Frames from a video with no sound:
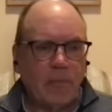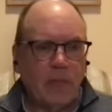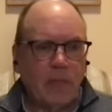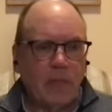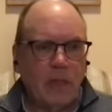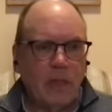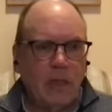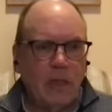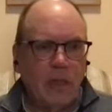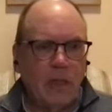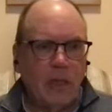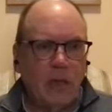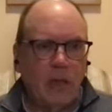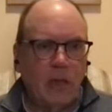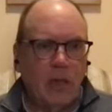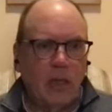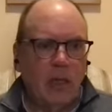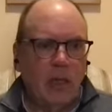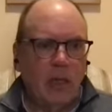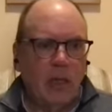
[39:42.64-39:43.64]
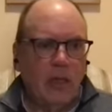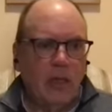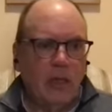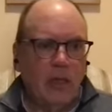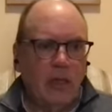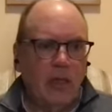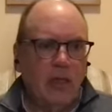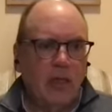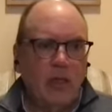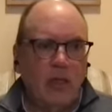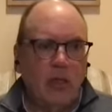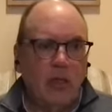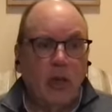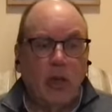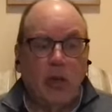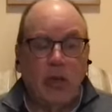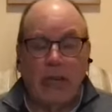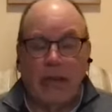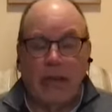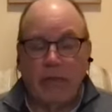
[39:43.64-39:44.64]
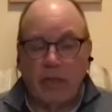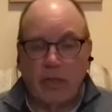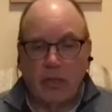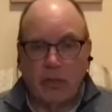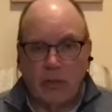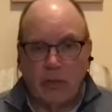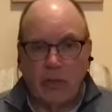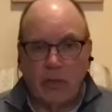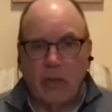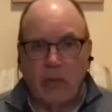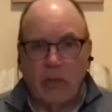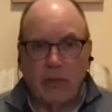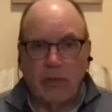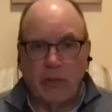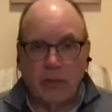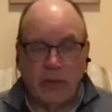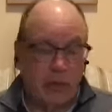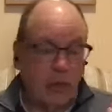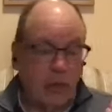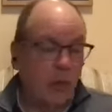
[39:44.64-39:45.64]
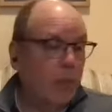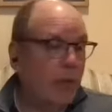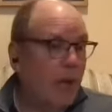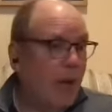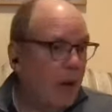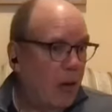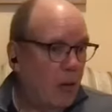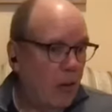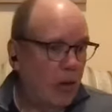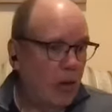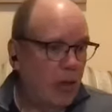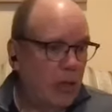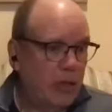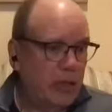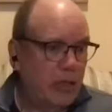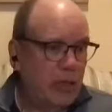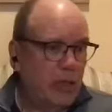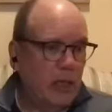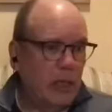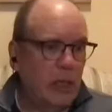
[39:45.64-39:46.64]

you know you don't have control over this you're powerless